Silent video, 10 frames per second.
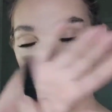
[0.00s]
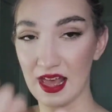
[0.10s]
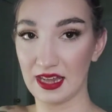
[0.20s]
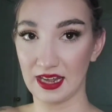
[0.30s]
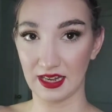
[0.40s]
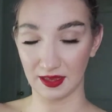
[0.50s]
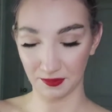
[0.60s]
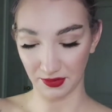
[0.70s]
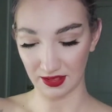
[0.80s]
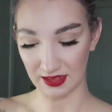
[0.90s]
and then I
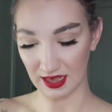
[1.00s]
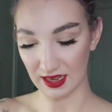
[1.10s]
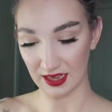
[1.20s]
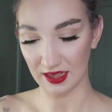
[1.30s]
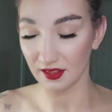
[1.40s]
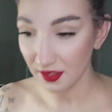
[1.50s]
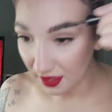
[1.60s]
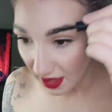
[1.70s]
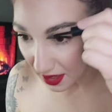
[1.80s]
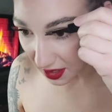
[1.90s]
put that
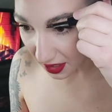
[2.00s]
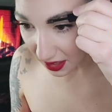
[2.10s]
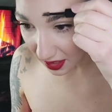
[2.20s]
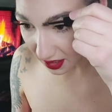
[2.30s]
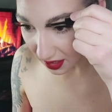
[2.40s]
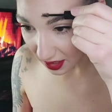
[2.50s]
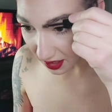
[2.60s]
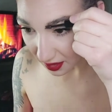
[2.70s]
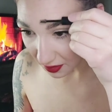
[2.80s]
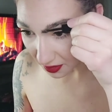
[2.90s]
inside
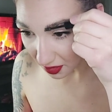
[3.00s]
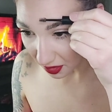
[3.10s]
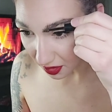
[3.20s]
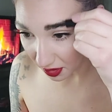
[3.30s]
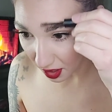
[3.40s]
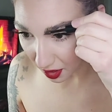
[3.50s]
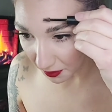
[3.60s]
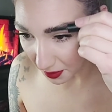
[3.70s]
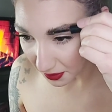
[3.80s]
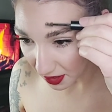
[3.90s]
or on
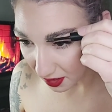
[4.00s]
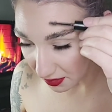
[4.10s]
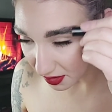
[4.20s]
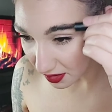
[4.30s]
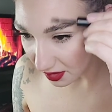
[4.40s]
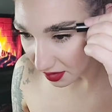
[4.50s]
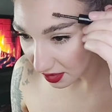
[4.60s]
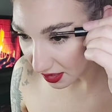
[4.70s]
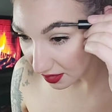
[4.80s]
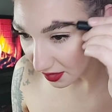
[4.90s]
my brows,
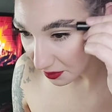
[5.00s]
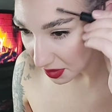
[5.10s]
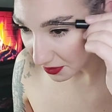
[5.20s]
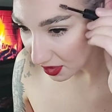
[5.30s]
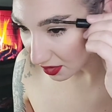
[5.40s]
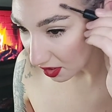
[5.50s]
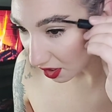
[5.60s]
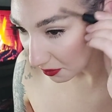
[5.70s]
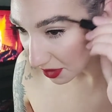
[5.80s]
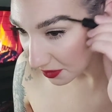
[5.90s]
not inside my brow,
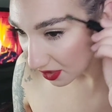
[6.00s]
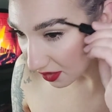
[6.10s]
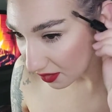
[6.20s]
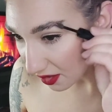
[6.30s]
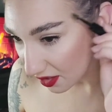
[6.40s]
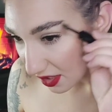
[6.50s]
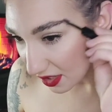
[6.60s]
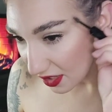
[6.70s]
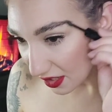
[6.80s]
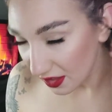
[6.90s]
on my brow,
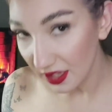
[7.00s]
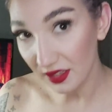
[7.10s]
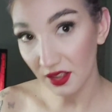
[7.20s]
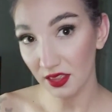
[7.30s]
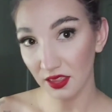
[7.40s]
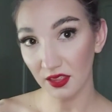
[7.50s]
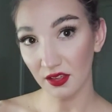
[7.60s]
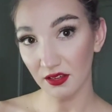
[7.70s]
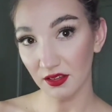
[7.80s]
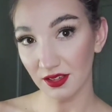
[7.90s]
like
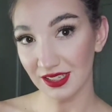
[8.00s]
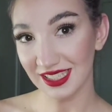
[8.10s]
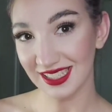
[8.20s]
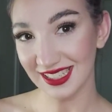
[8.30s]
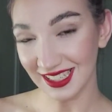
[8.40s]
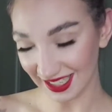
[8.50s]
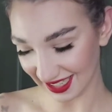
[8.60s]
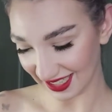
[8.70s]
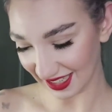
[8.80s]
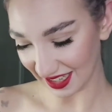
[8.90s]
so. Good.
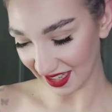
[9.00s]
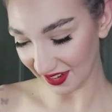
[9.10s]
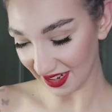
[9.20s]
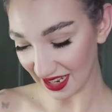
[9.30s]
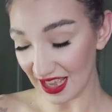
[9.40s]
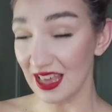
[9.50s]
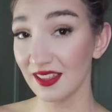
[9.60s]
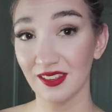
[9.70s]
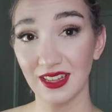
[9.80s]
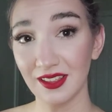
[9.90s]
All right,
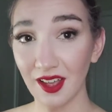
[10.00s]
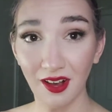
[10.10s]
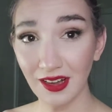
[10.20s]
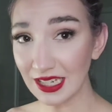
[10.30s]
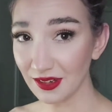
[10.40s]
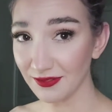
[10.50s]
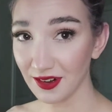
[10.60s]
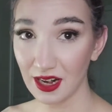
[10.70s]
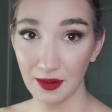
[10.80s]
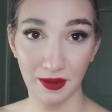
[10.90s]
so that's all I do
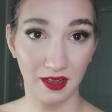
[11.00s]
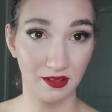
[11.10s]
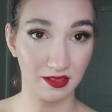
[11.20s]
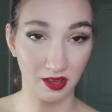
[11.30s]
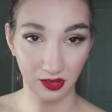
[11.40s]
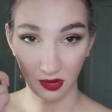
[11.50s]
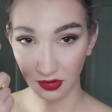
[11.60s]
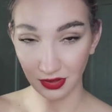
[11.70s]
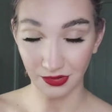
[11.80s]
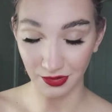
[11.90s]
for eyebrows. I'll go
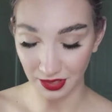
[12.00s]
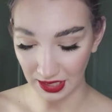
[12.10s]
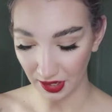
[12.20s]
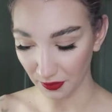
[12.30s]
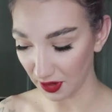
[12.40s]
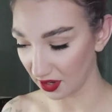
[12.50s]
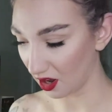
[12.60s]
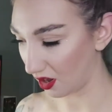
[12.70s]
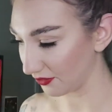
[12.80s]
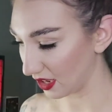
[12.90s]
do the other one
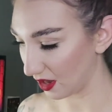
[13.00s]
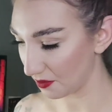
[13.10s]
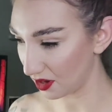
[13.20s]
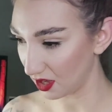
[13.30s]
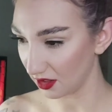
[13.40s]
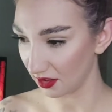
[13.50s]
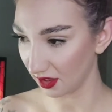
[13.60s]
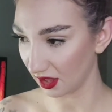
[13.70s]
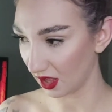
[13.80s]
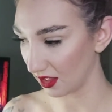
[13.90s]
off camera
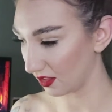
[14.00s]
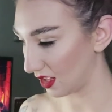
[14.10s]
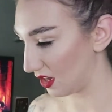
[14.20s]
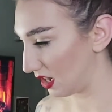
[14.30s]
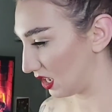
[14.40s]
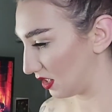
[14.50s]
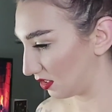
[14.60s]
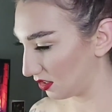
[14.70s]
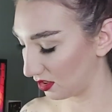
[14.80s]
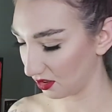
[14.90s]
because it
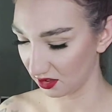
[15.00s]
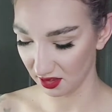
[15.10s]
is